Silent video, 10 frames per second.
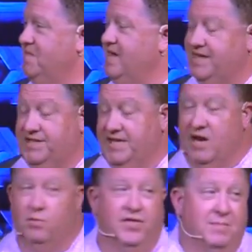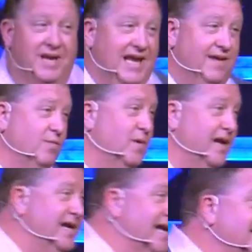You gotta stand with them even when
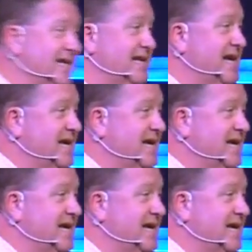it doesn't